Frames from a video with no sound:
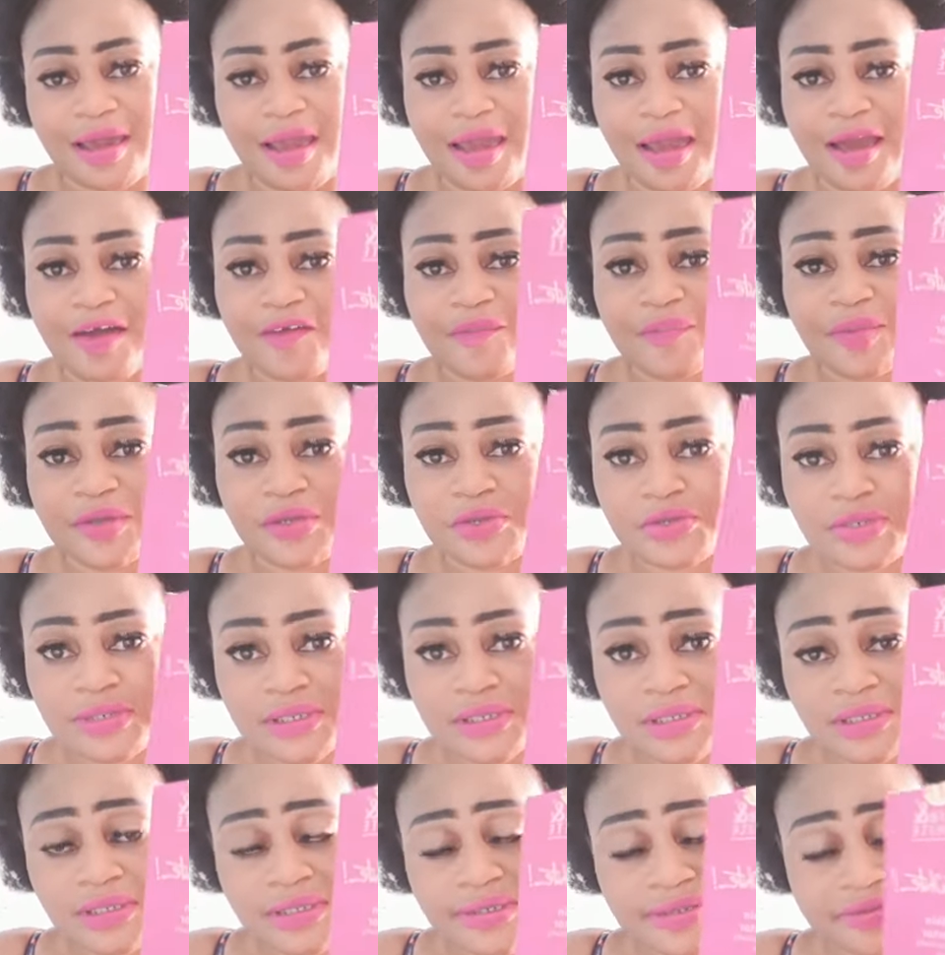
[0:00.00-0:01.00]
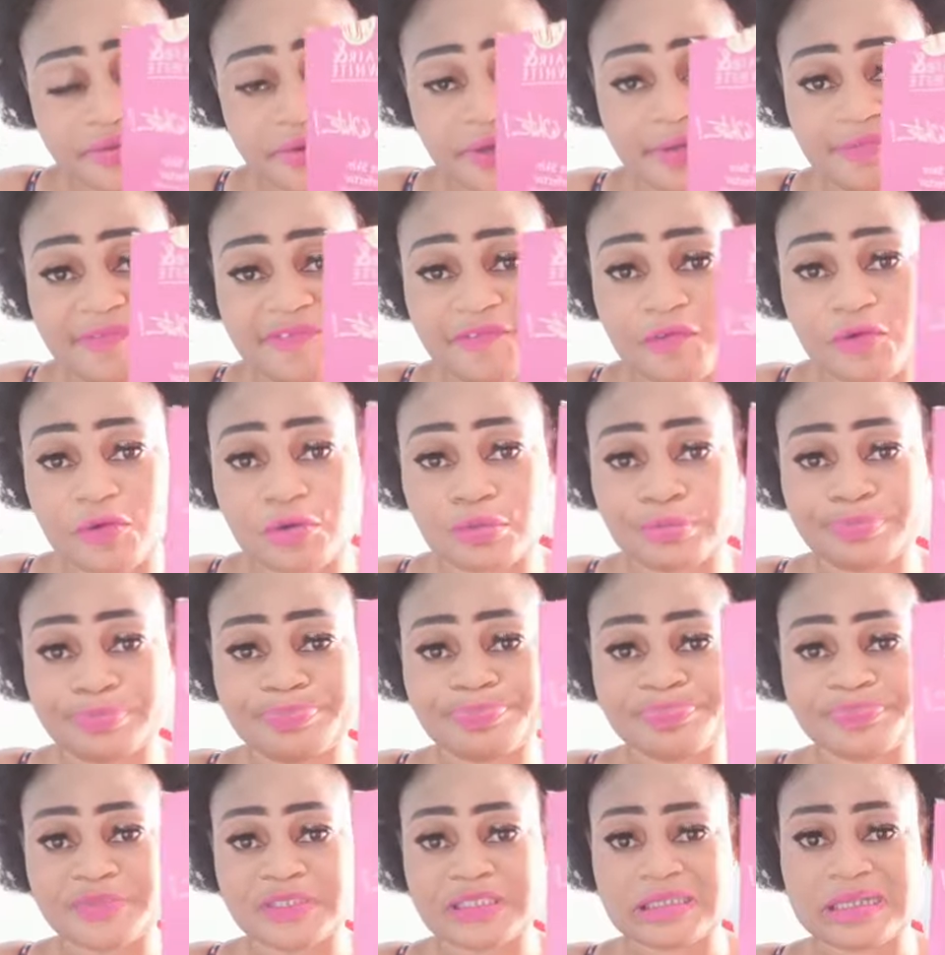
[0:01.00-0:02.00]
I have been using this cream for
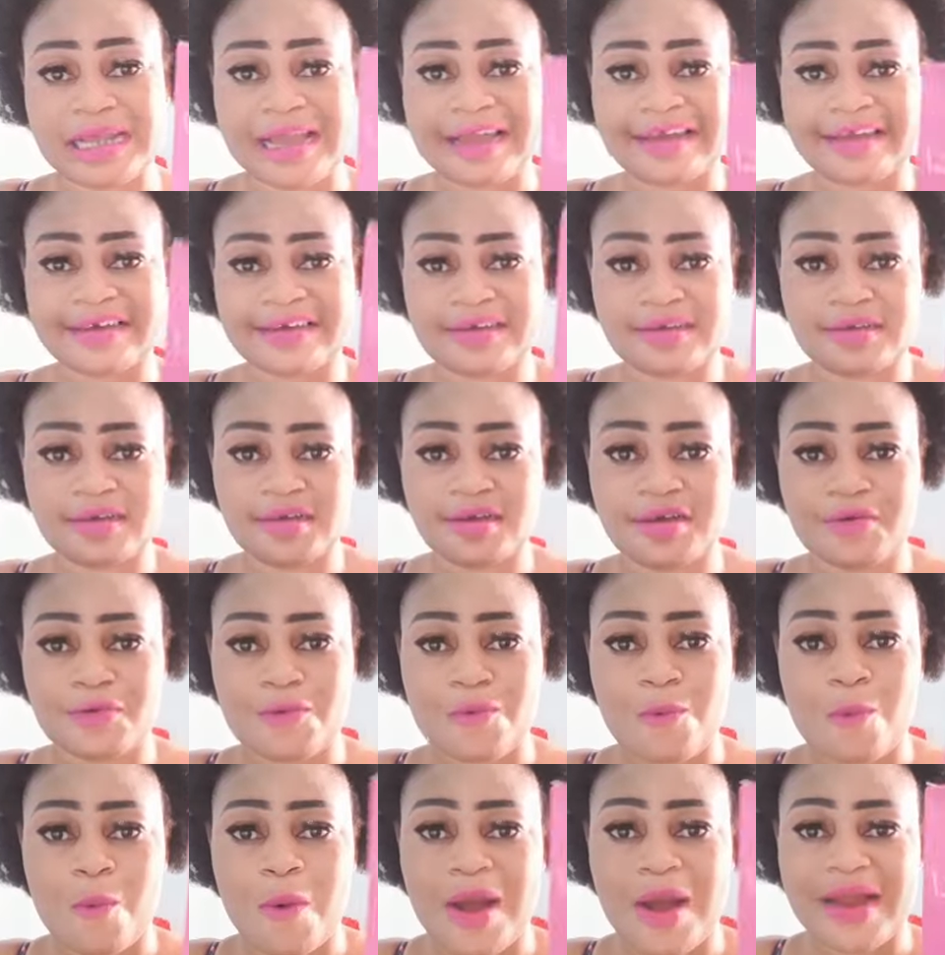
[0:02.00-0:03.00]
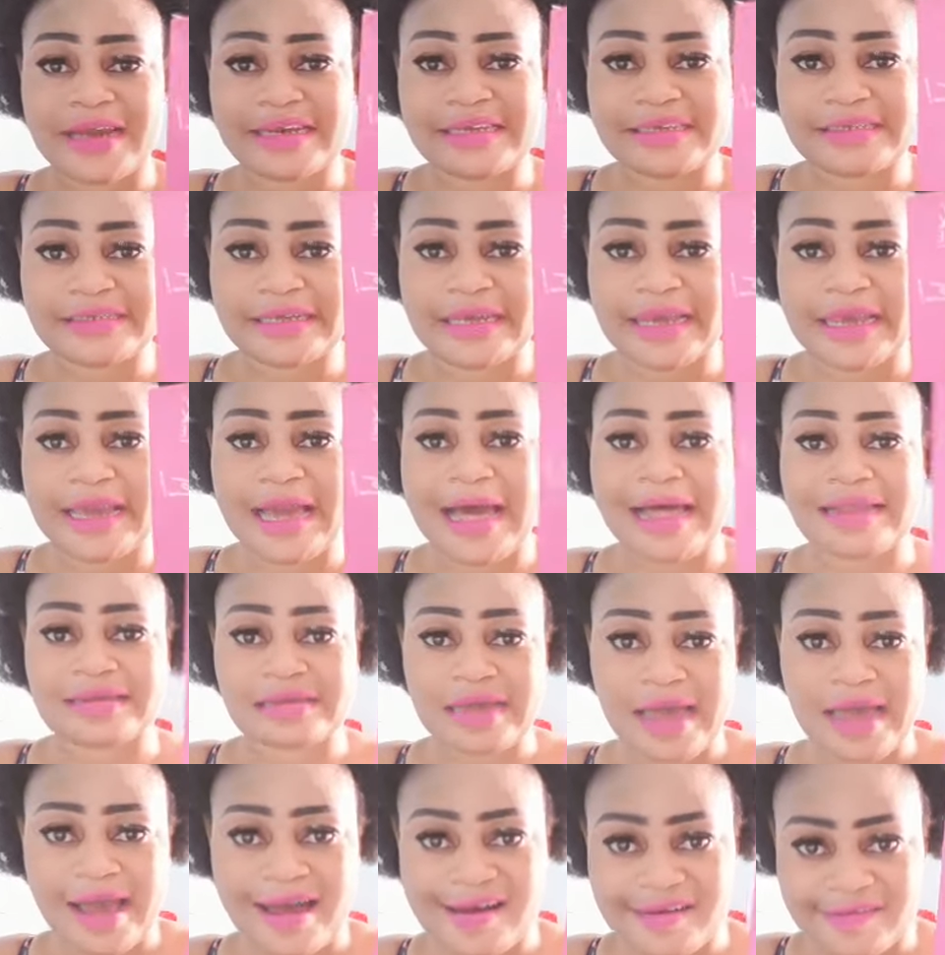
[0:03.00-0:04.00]
like 1.5 years
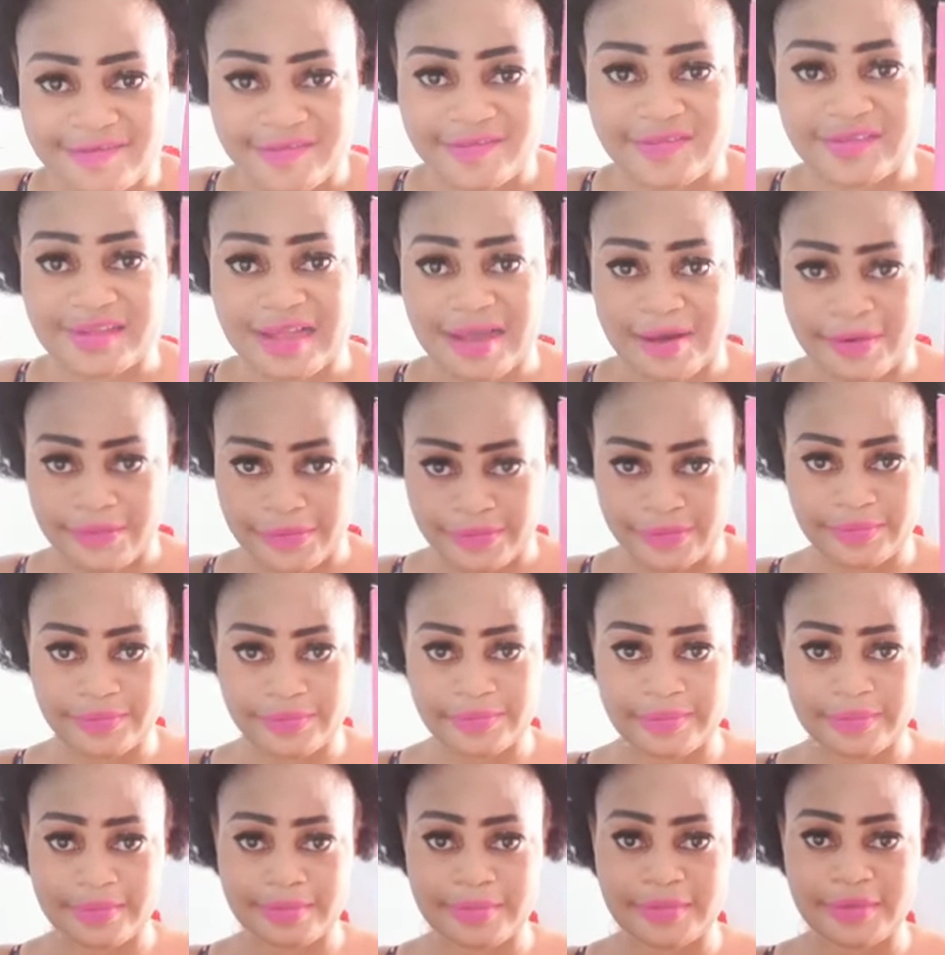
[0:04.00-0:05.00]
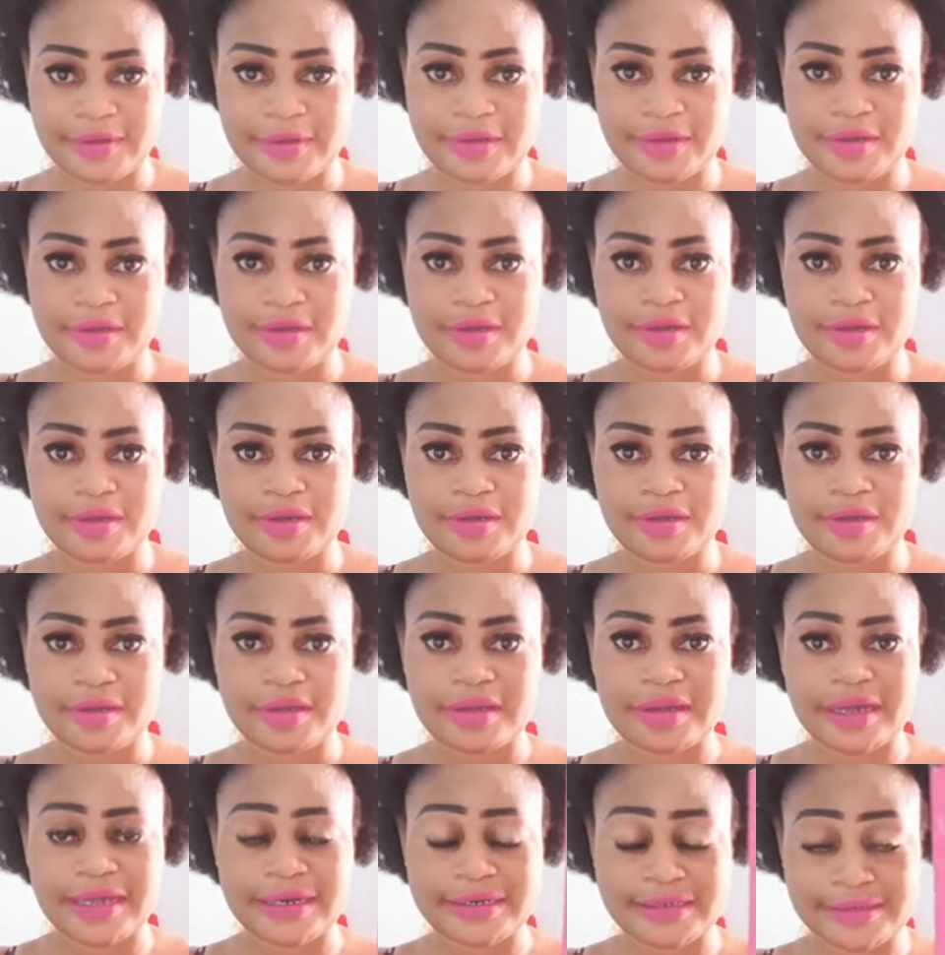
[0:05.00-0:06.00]
now.
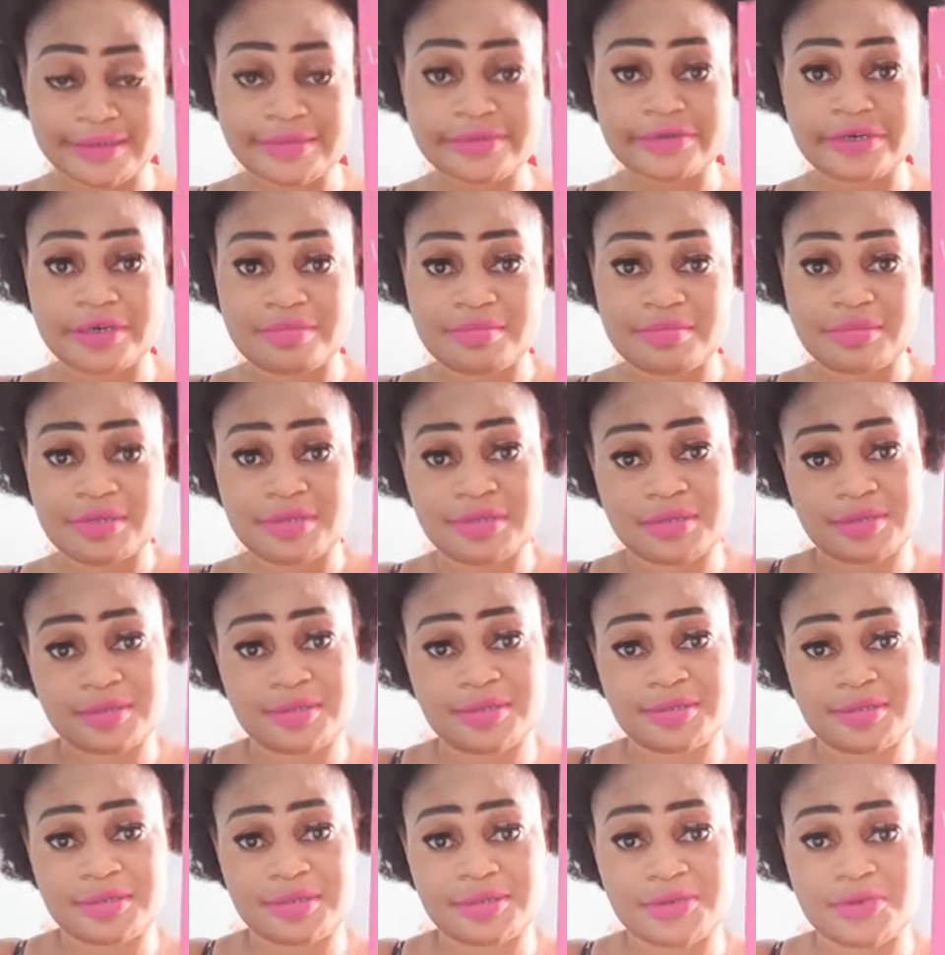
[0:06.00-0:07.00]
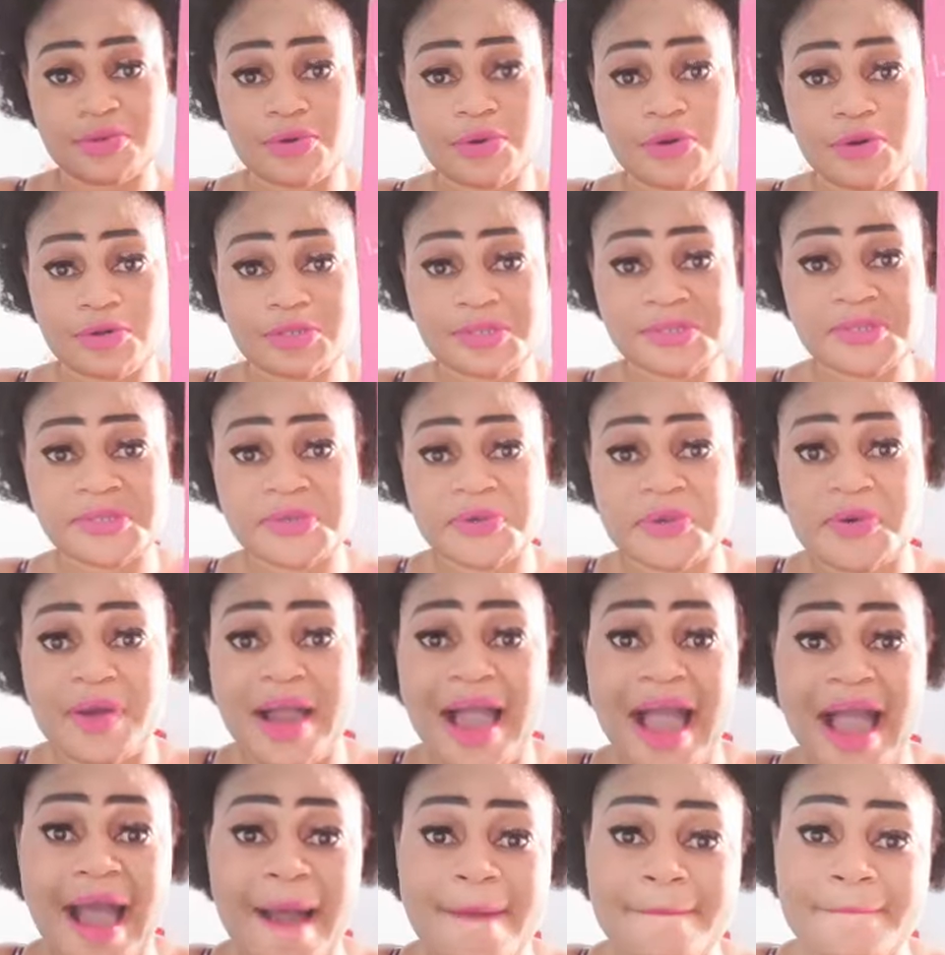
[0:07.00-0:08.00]
And this cream is so
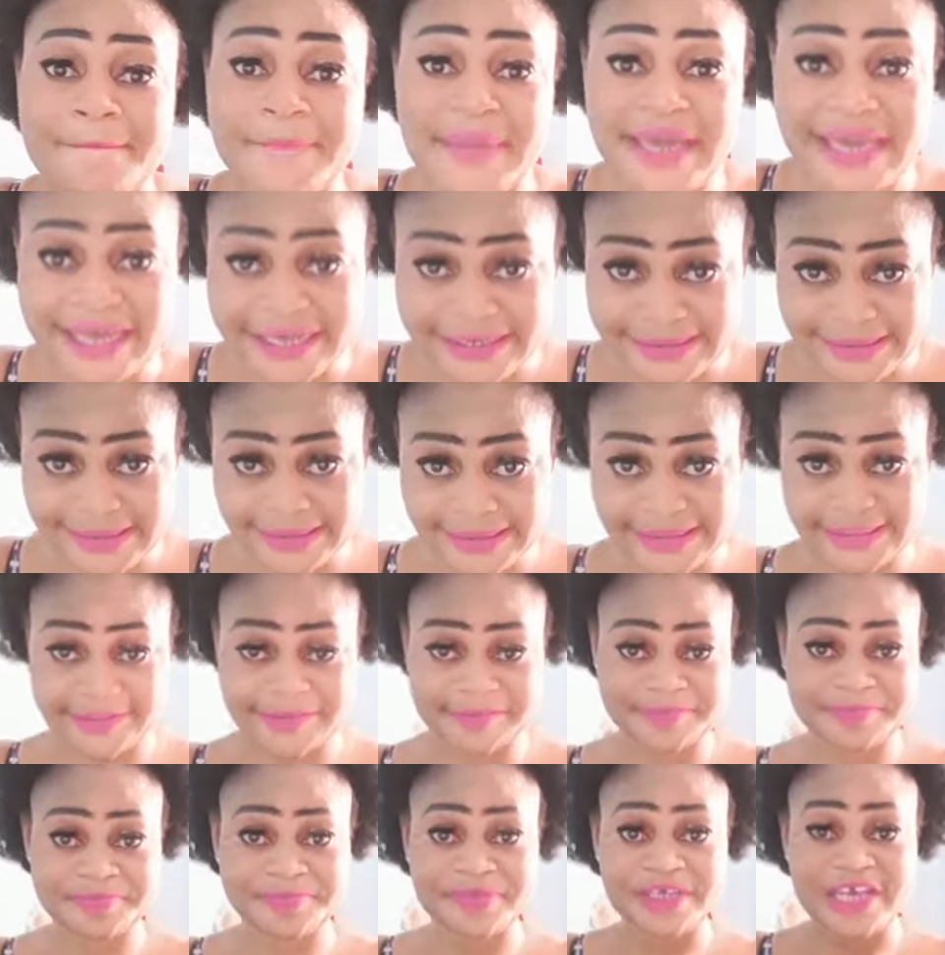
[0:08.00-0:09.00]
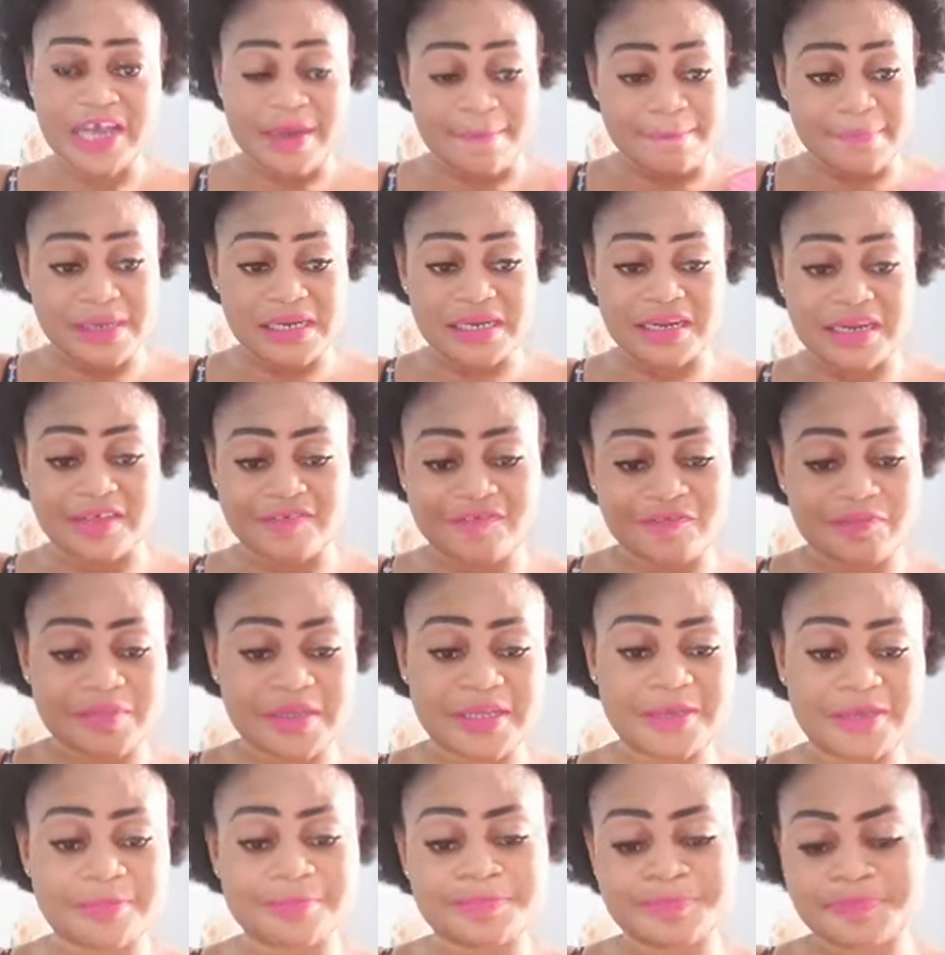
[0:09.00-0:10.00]
amazing, believe
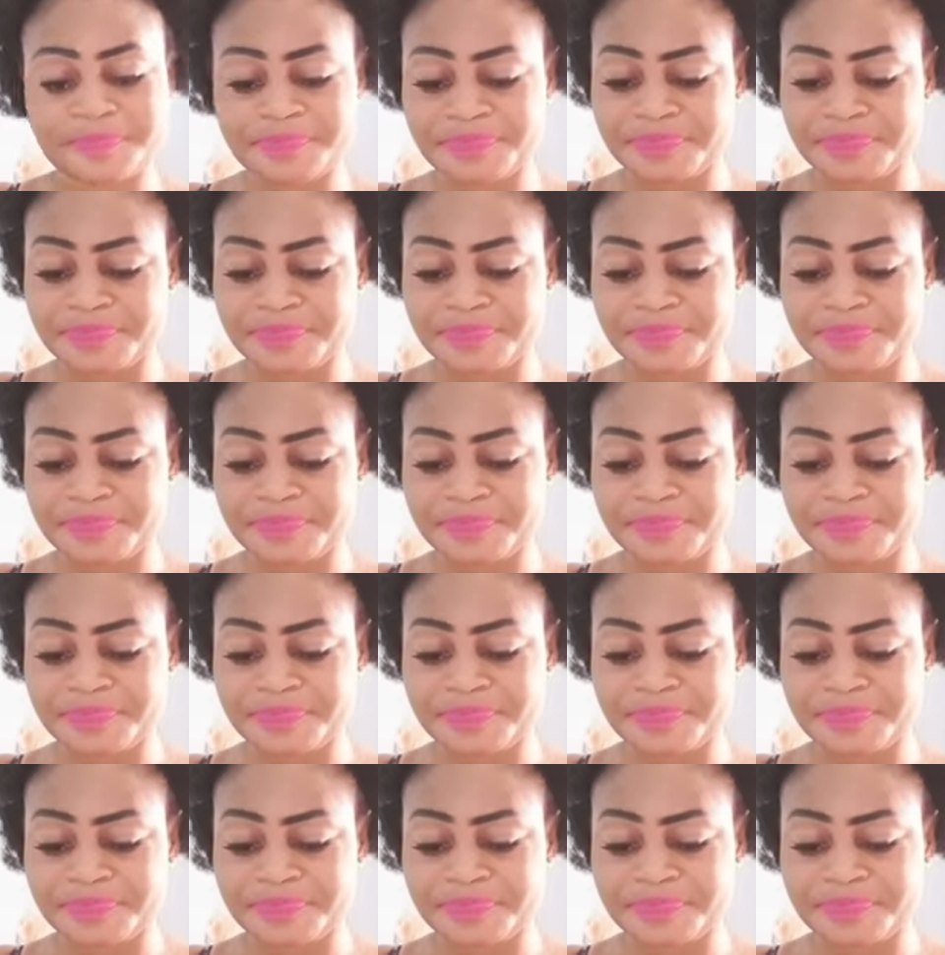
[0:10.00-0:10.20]
me.